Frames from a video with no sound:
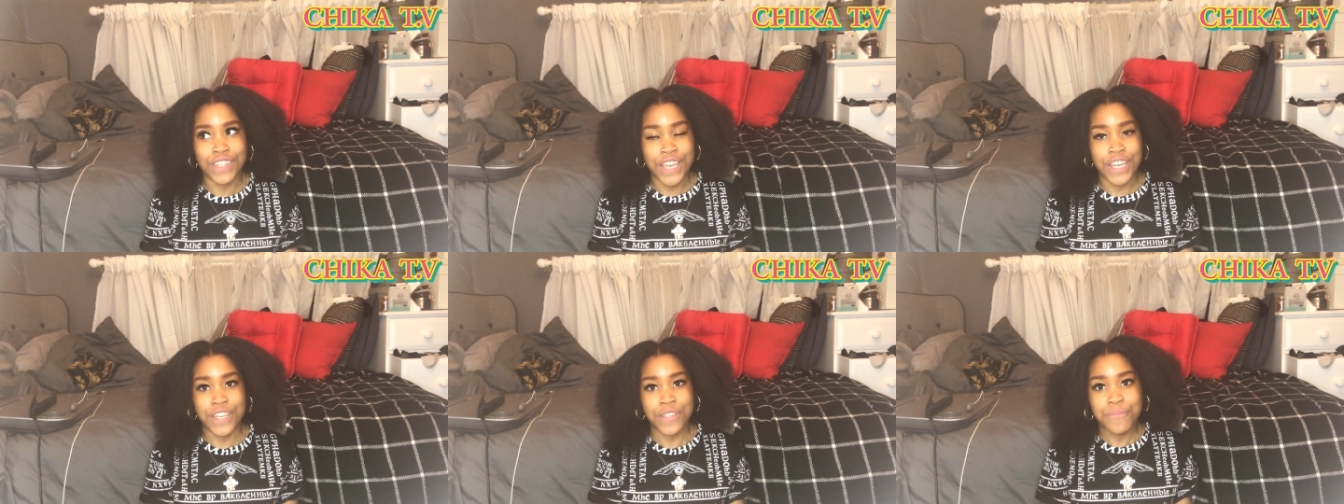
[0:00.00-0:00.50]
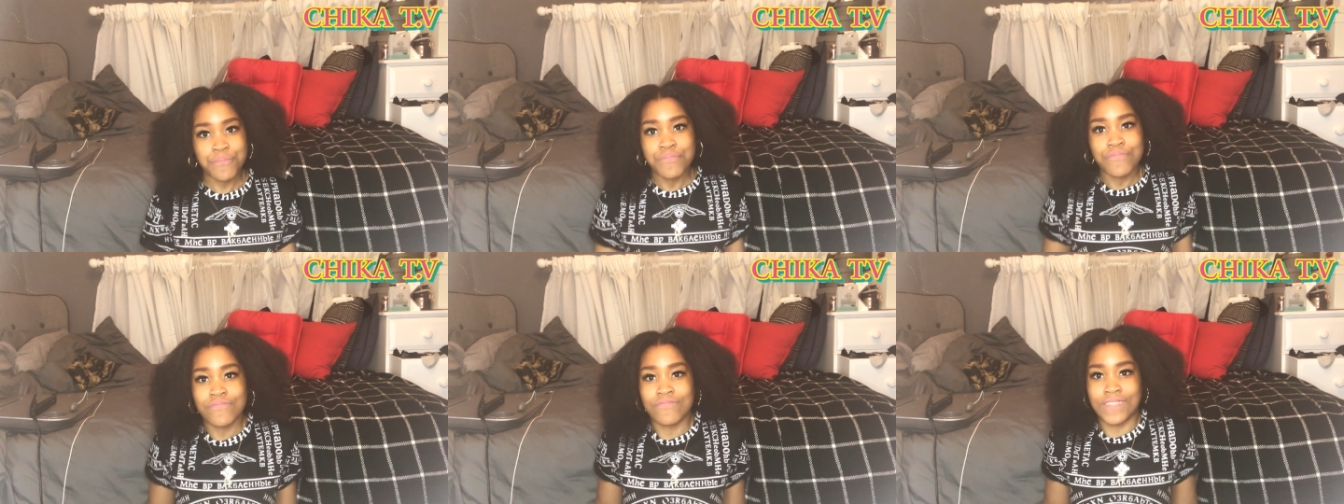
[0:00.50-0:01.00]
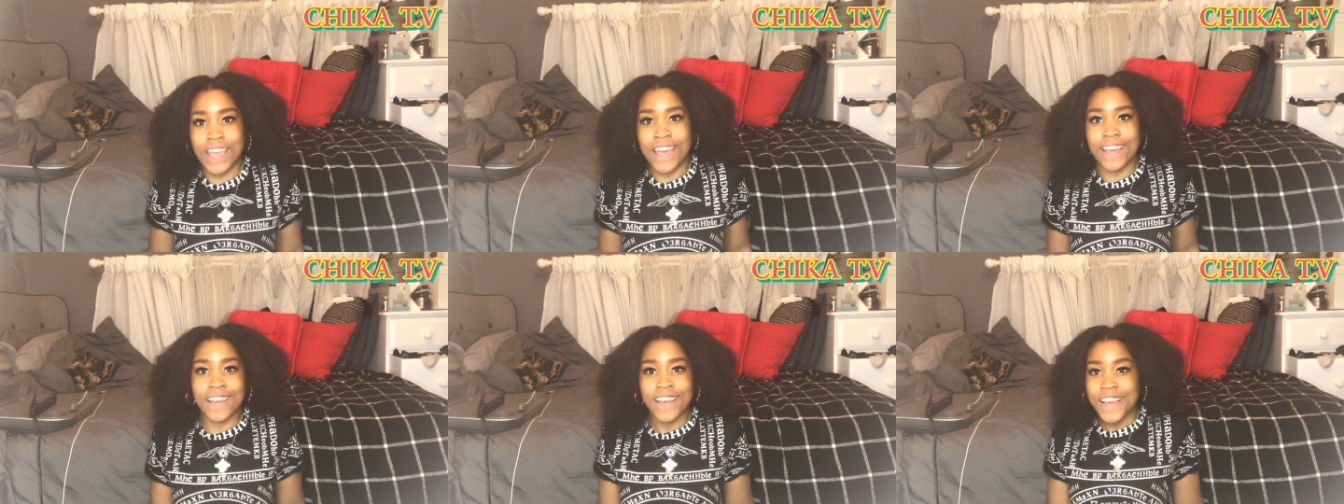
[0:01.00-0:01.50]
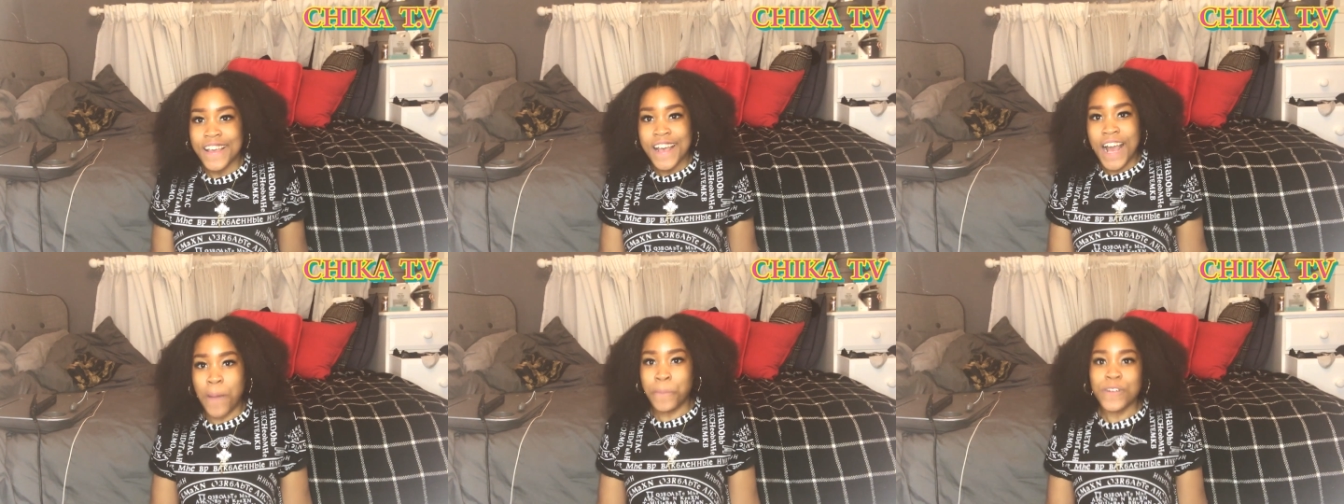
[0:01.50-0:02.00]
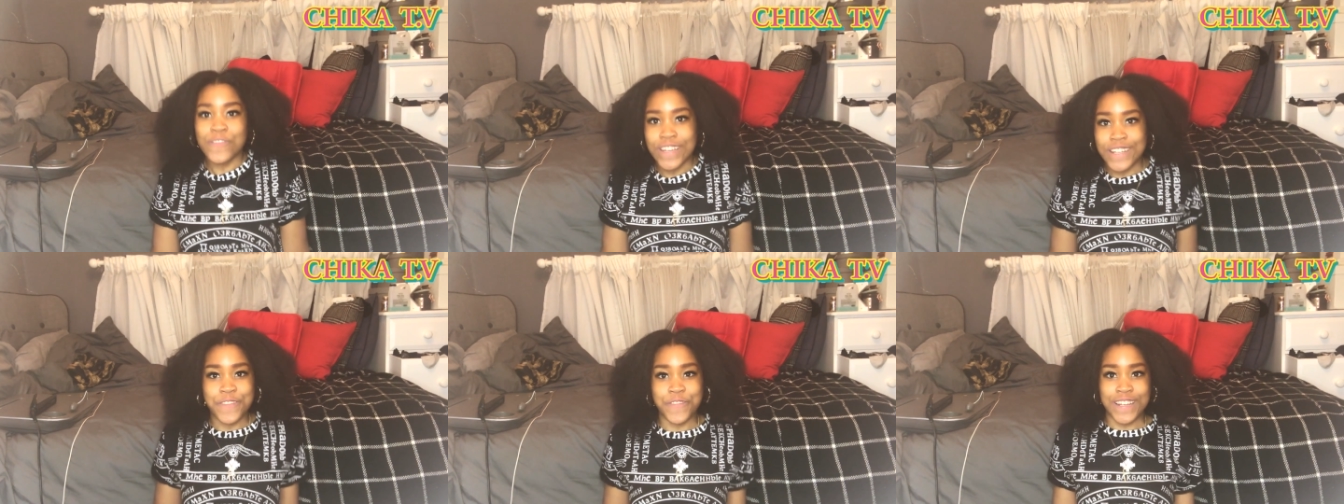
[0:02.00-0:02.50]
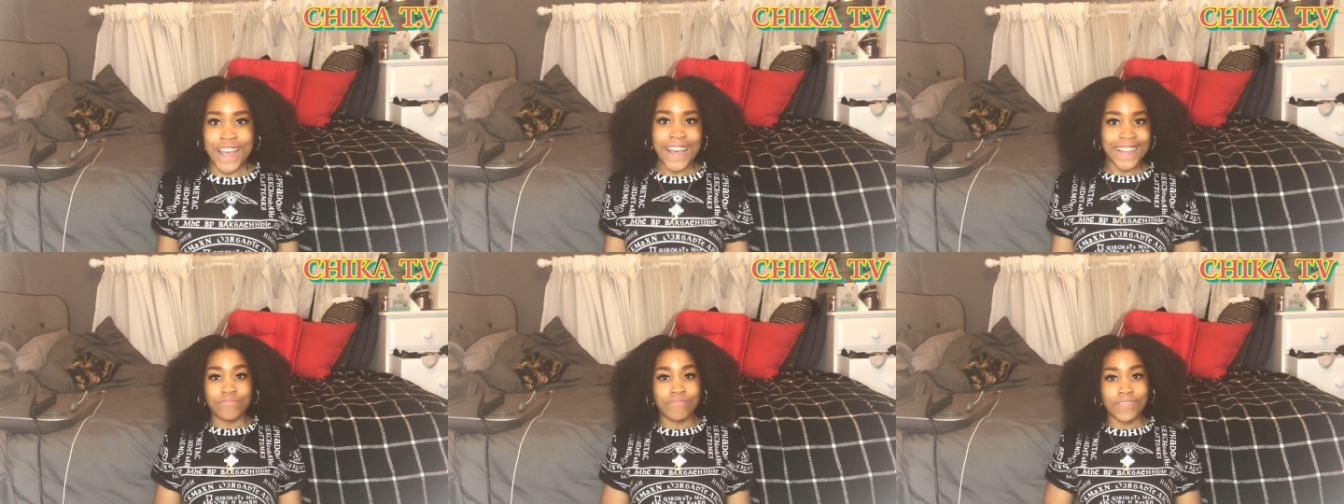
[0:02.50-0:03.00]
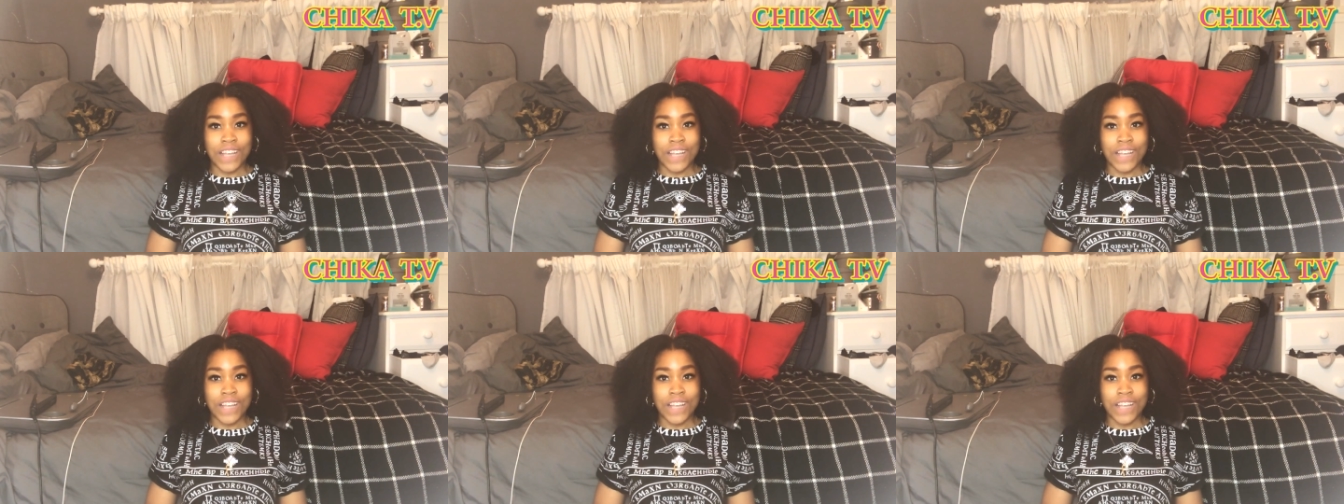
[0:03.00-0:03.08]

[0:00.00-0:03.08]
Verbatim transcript: no. Like, I'm not ready for that.